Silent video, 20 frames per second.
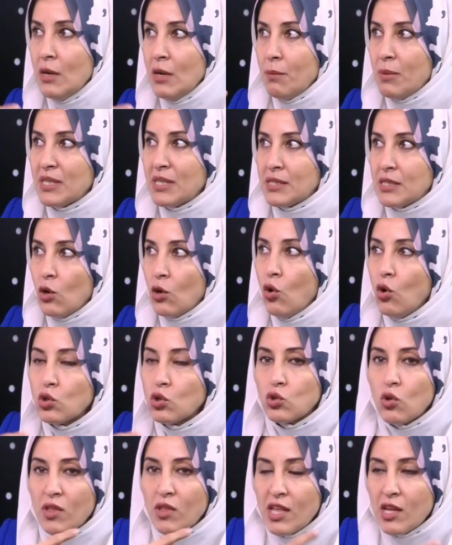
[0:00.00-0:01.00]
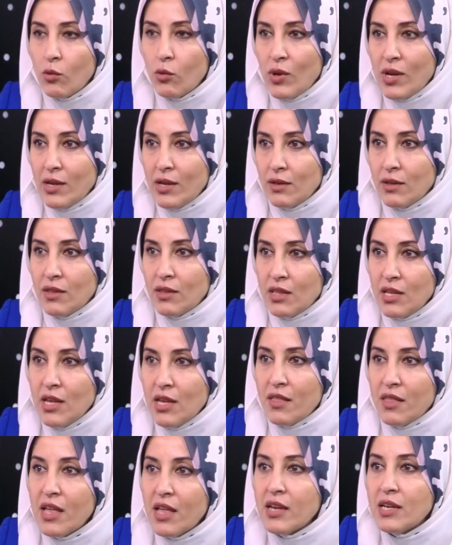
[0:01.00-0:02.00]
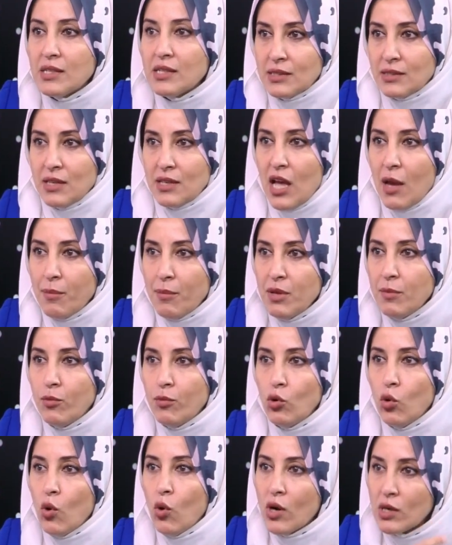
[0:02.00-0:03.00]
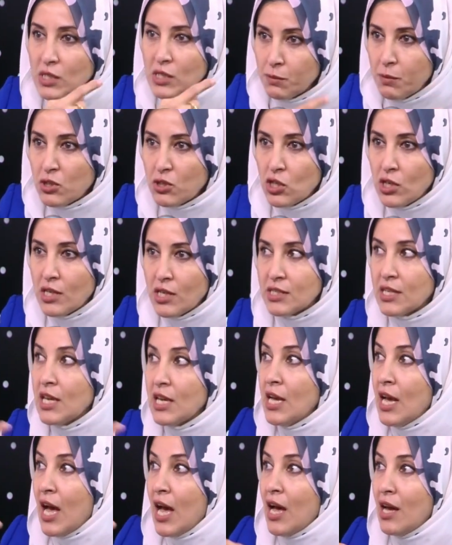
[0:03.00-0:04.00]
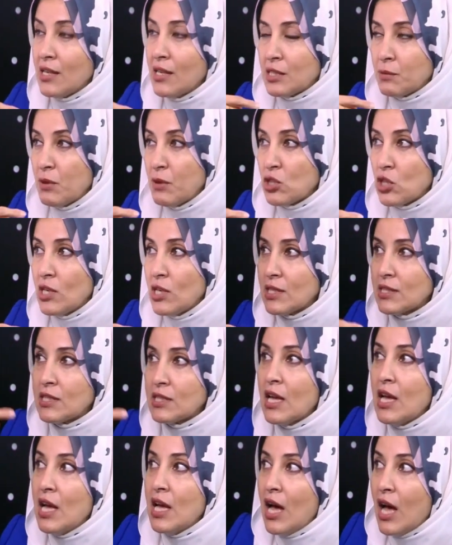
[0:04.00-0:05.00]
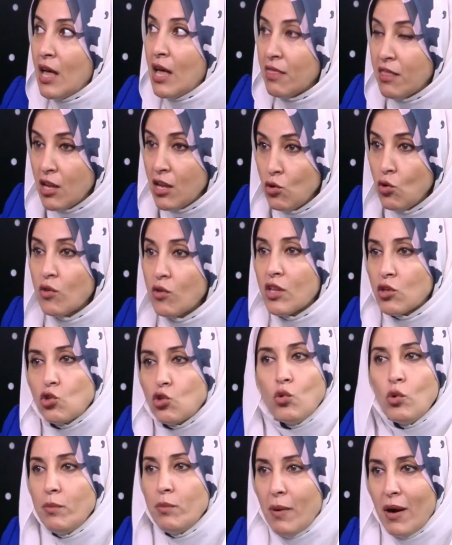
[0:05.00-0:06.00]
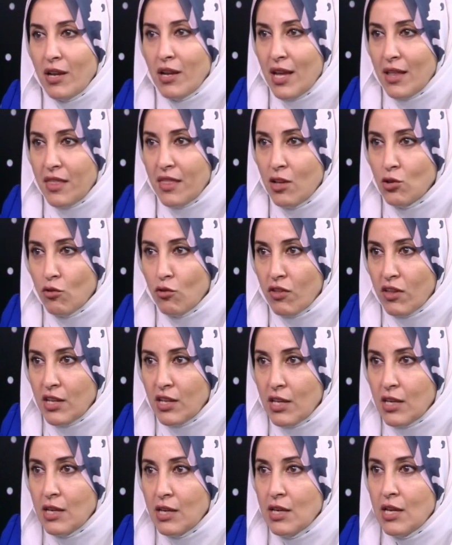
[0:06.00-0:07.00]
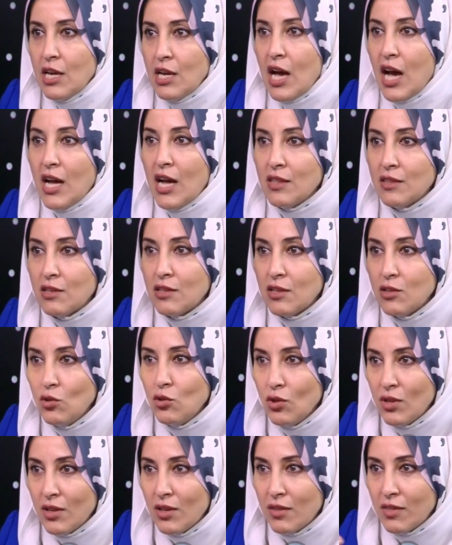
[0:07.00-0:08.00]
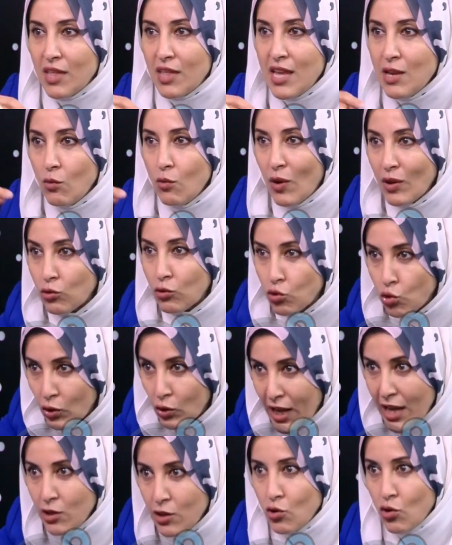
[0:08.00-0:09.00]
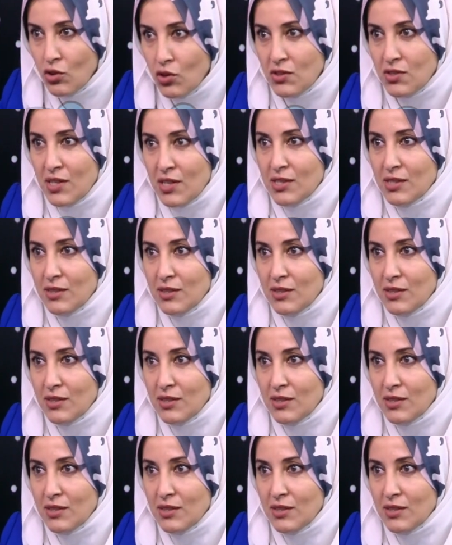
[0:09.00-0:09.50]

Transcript: But also there were there is a people who are specialist and they know that you will buy at the end of the day and they want to gain your trust.